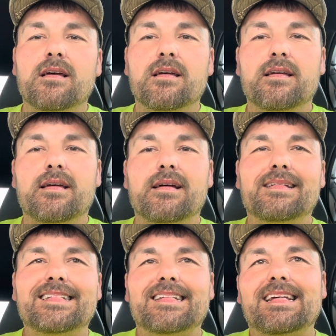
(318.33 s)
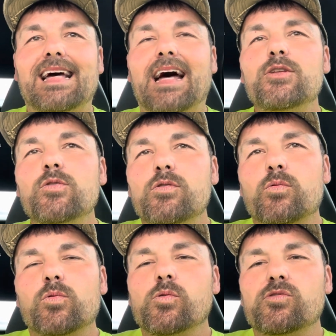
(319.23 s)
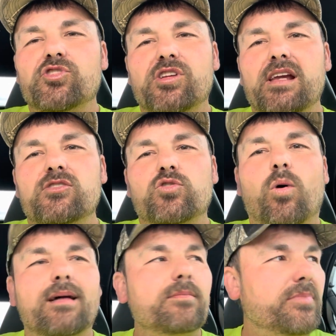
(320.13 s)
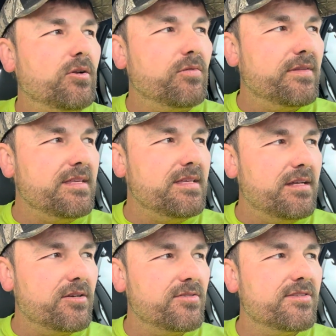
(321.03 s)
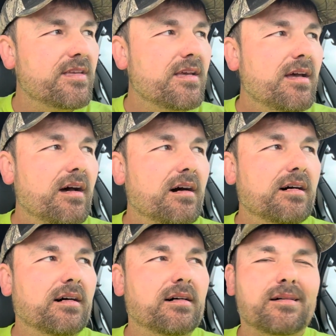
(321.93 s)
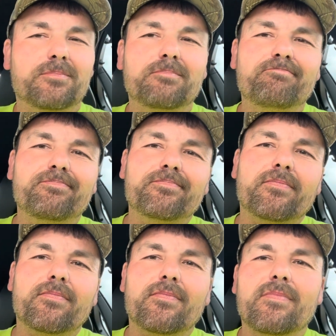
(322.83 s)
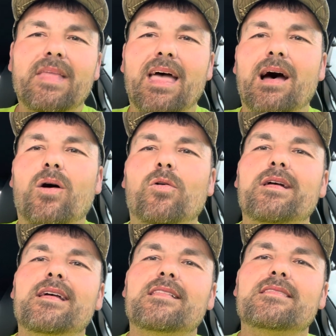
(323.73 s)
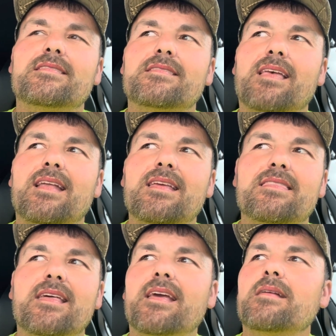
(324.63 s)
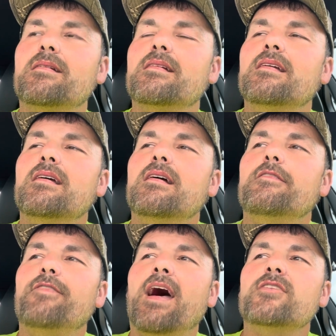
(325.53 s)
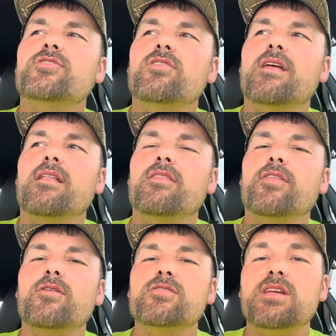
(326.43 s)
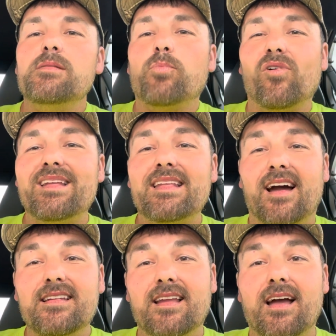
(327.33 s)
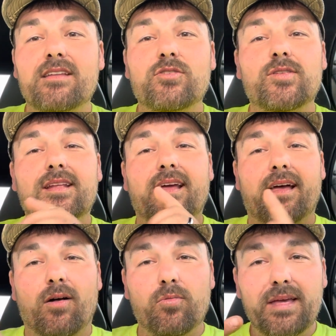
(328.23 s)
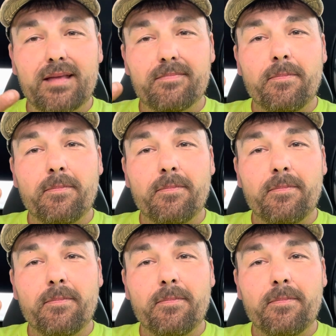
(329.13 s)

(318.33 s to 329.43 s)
And I knew the rules changed quite a bit over the years. Now it's anything faster than 13.99, you need a helmet,